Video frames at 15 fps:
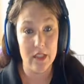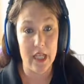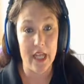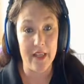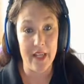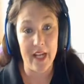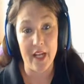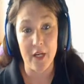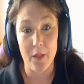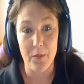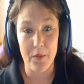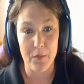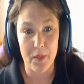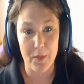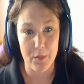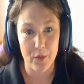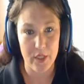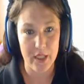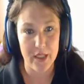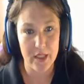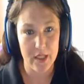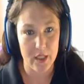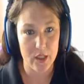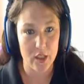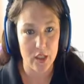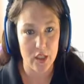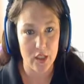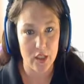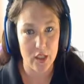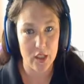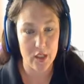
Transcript: and they end up in my breeding center.